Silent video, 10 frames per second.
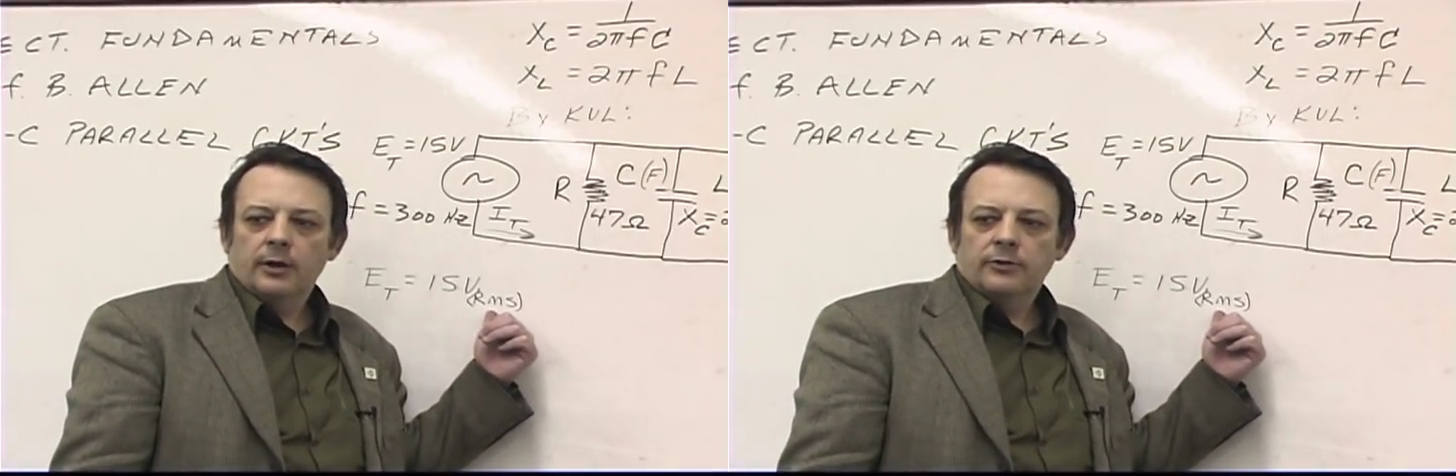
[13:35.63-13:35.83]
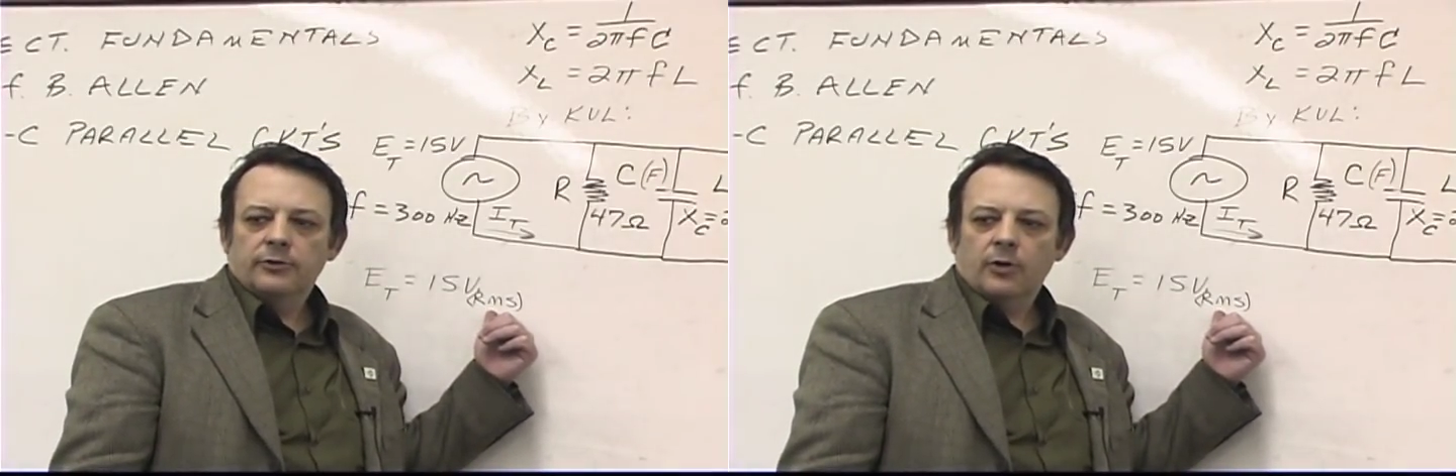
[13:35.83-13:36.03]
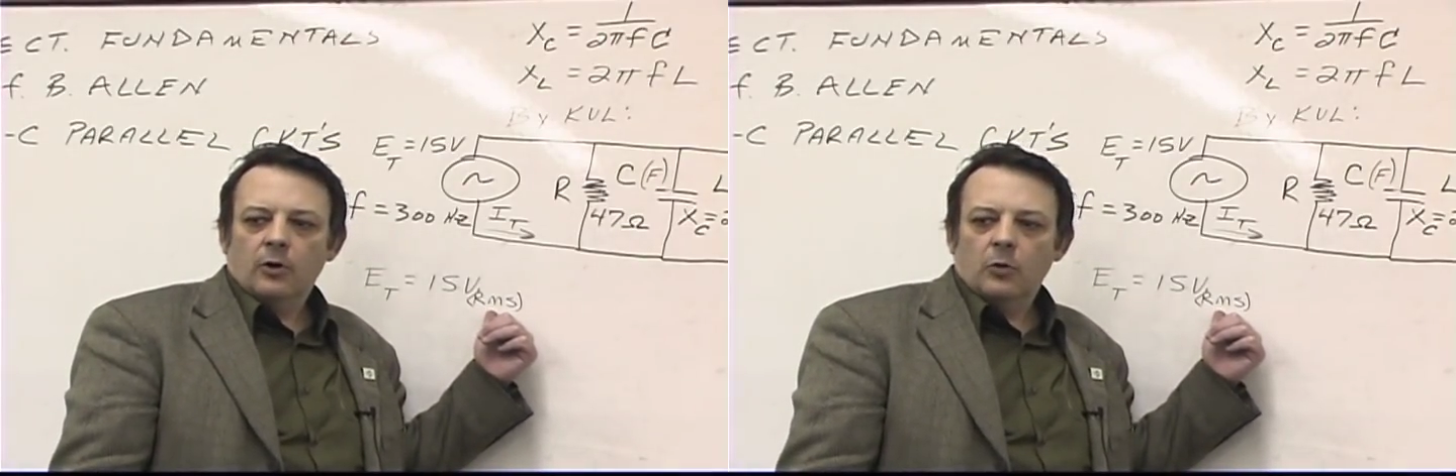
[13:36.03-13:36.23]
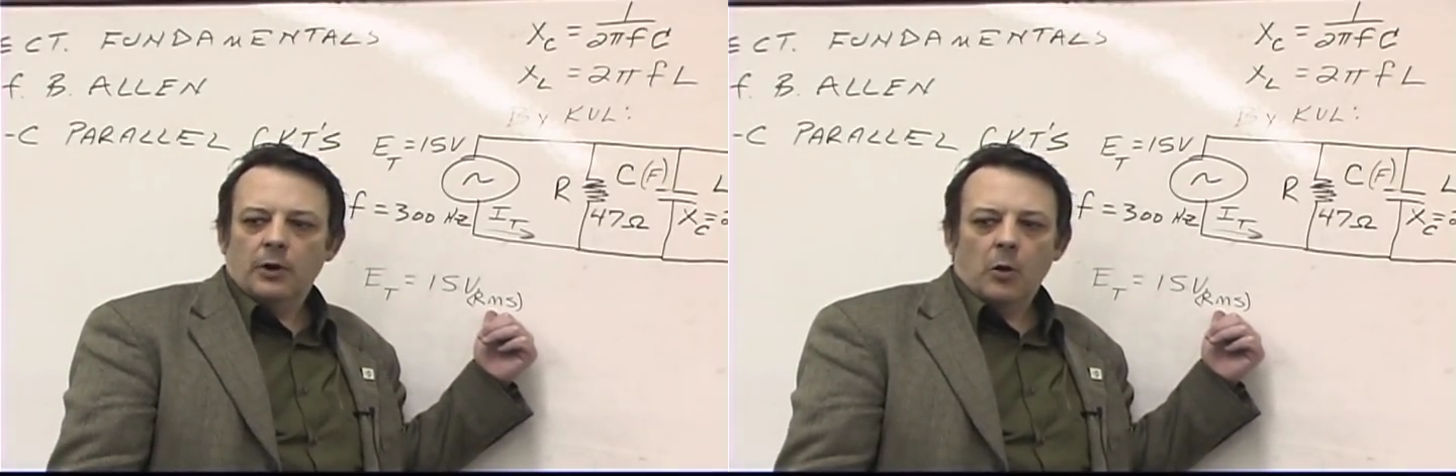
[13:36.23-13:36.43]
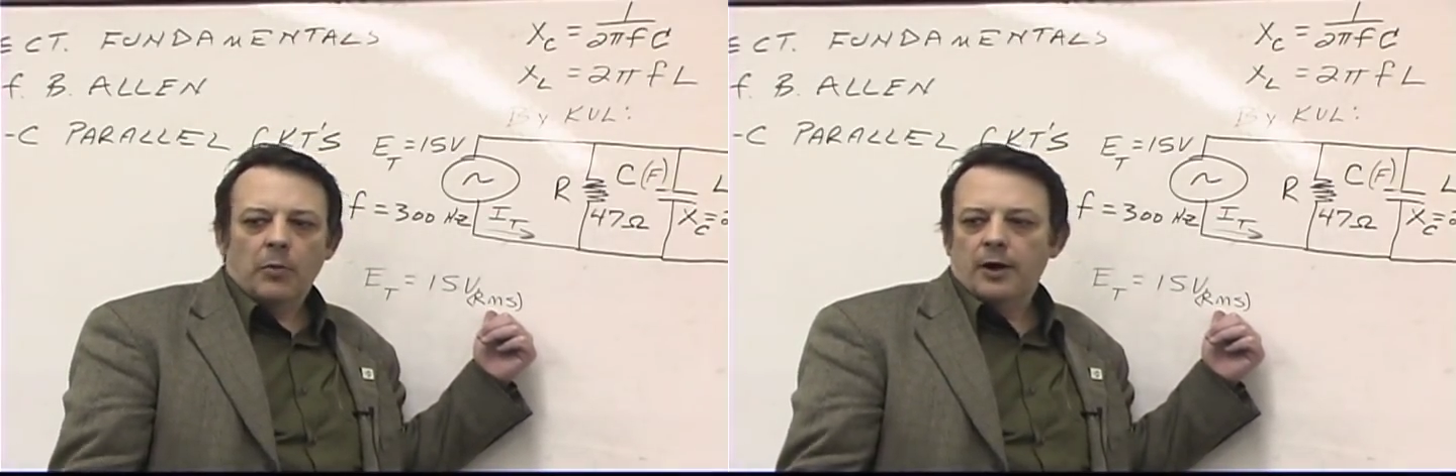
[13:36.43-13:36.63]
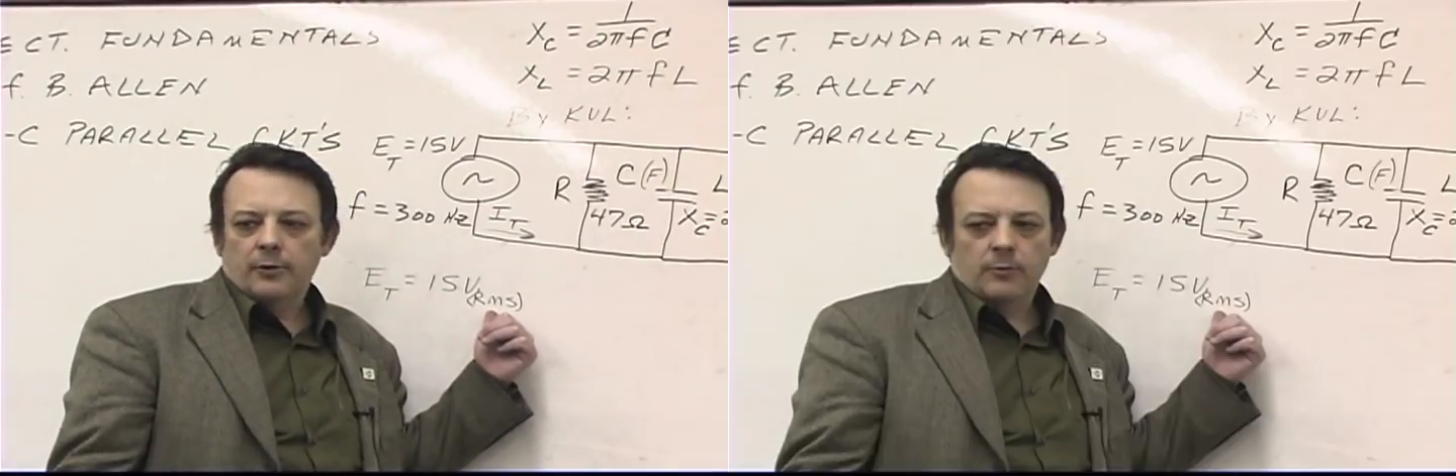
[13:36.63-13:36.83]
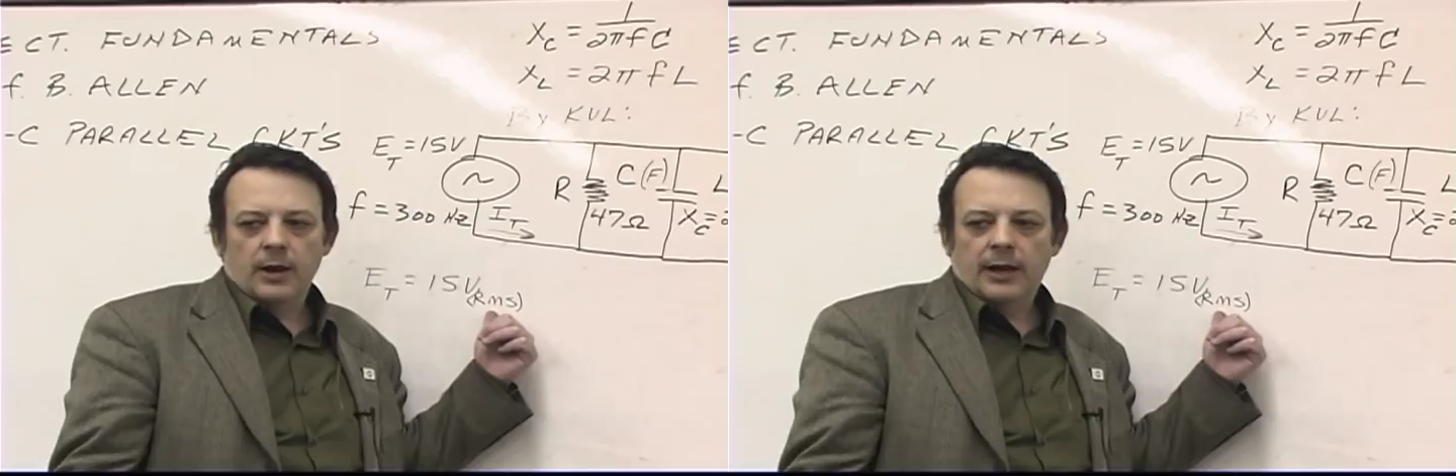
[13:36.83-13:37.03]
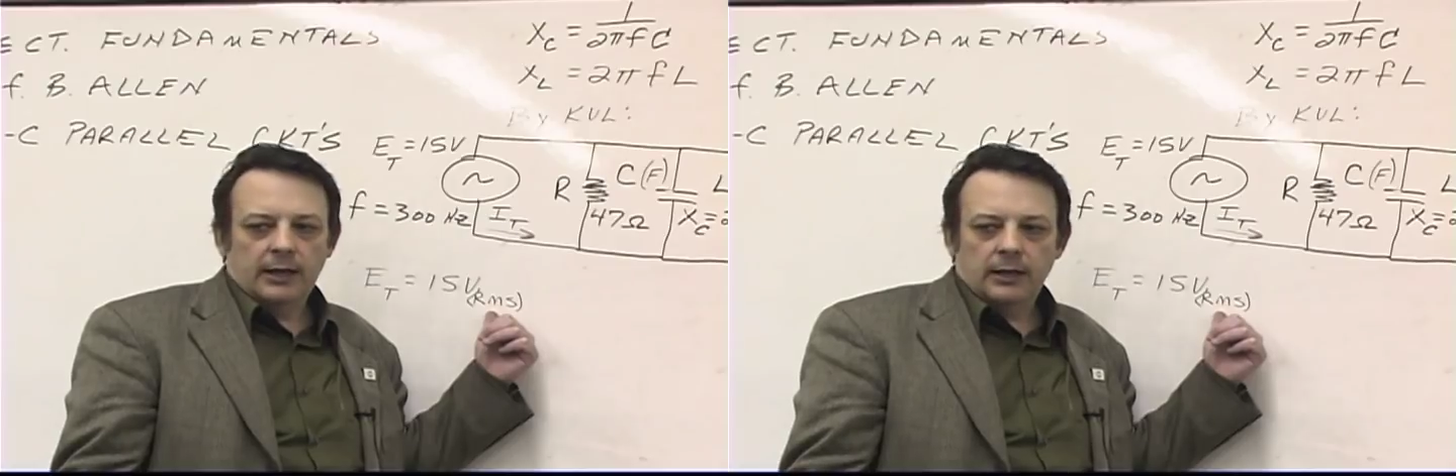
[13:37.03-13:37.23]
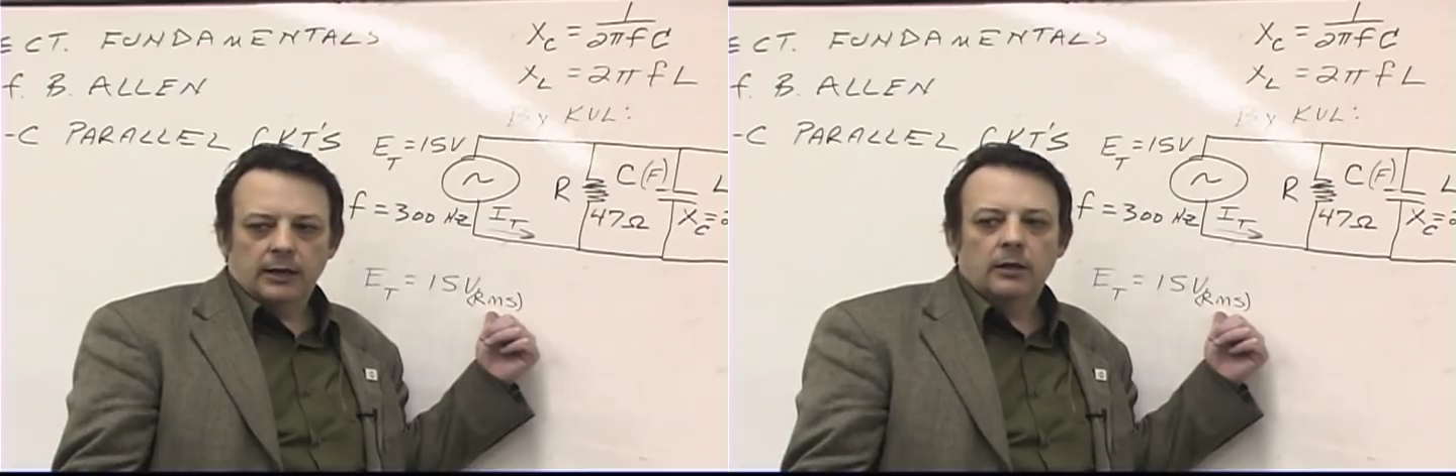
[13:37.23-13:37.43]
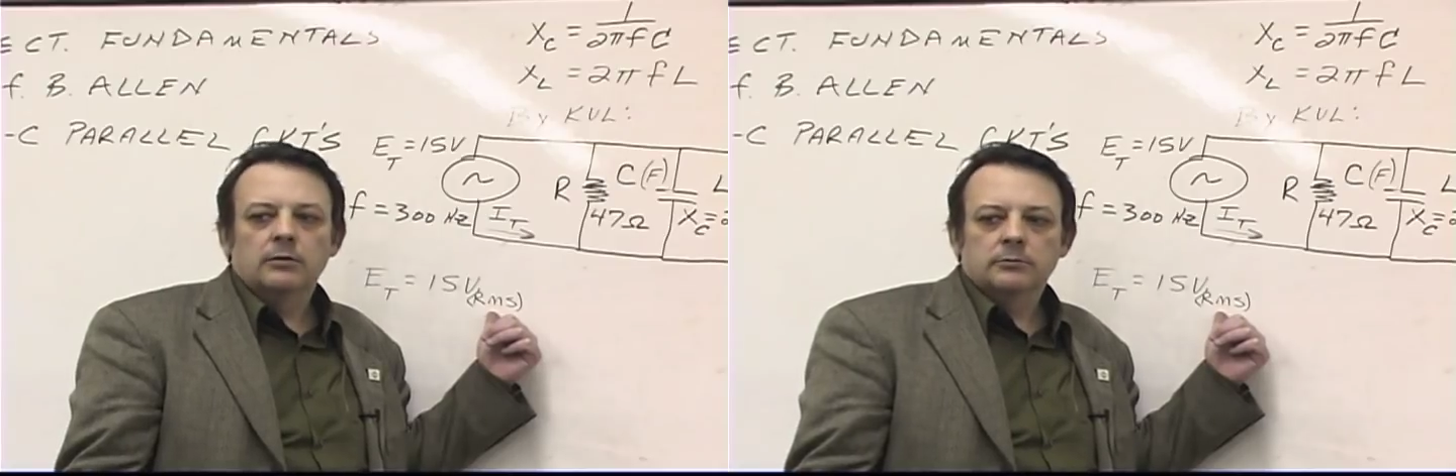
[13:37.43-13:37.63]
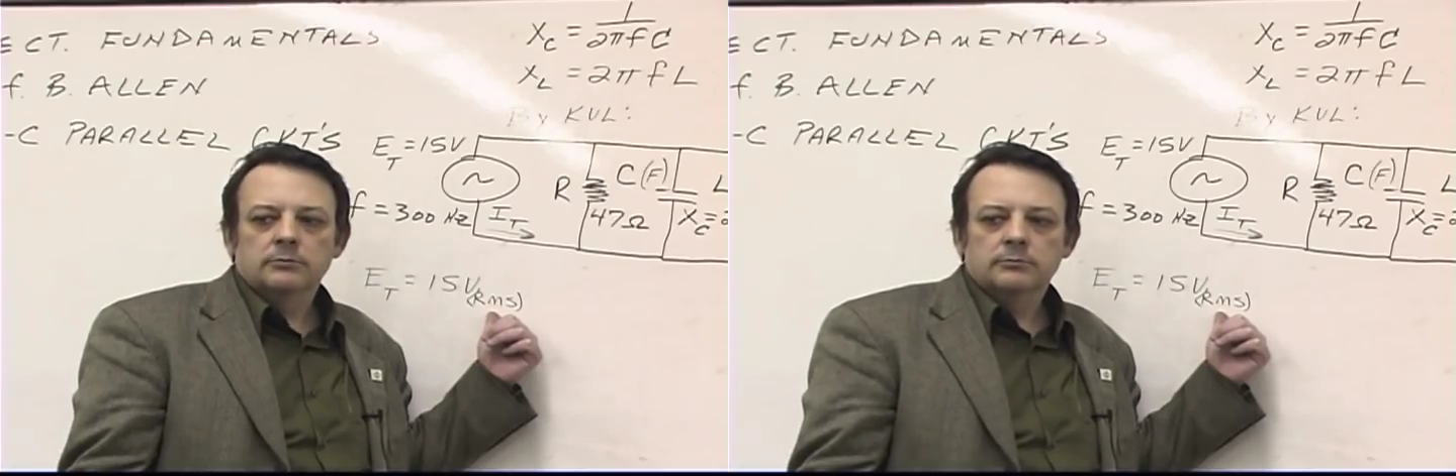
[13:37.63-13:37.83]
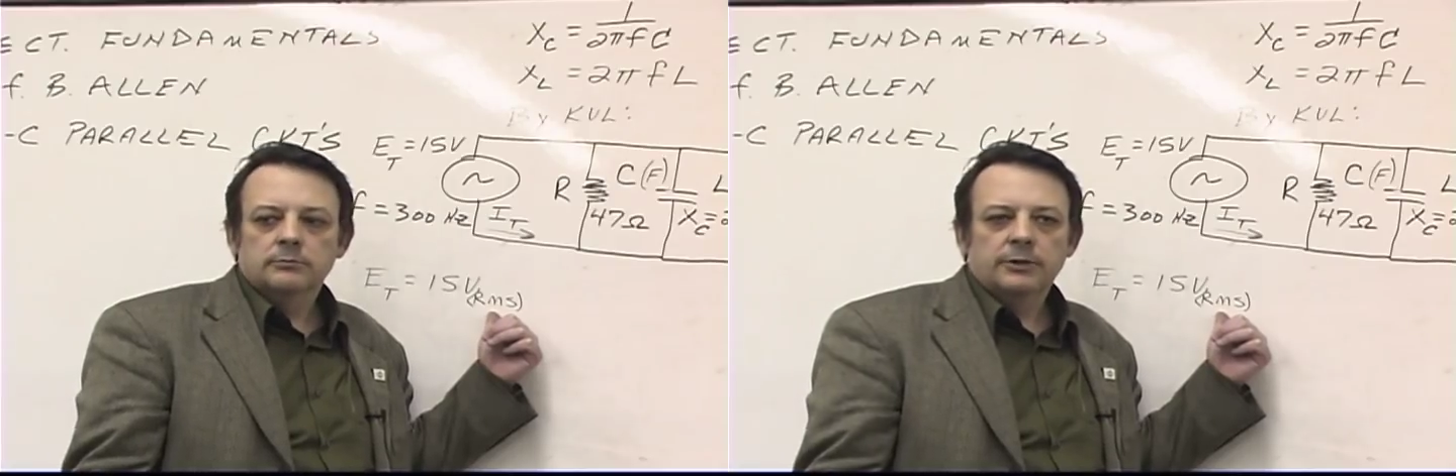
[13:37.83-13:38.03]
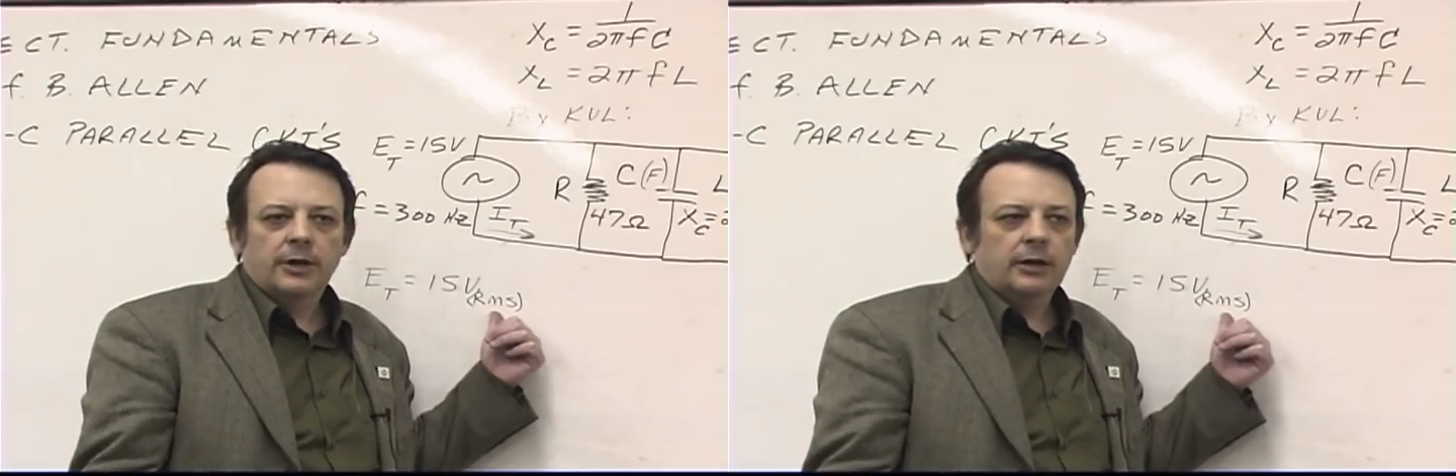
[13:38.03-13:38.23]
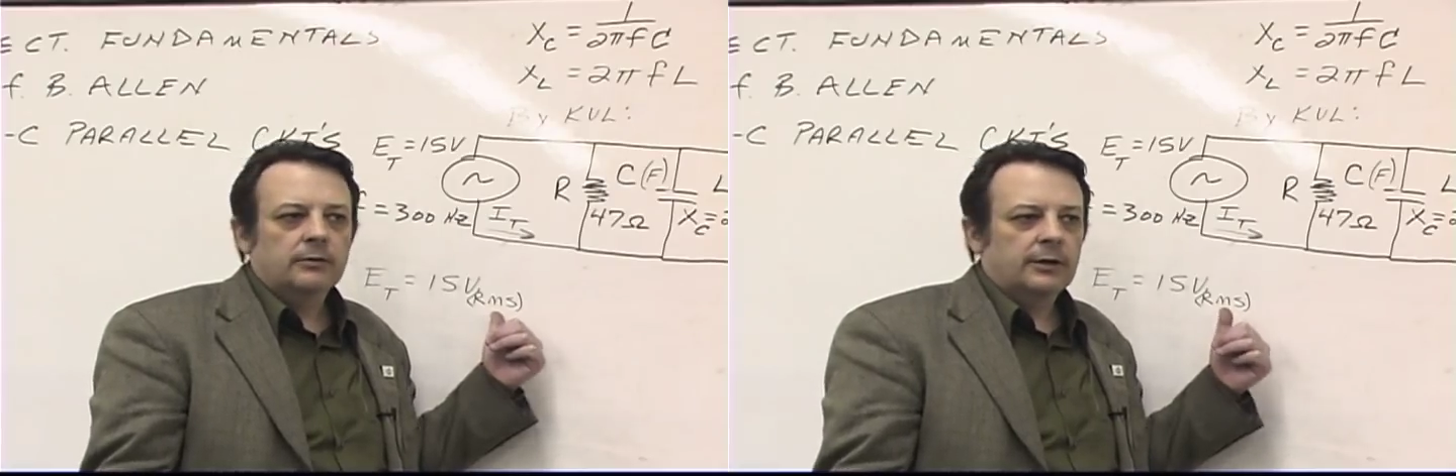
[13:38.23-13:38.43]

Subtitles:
so we don't bother writing it in, okay?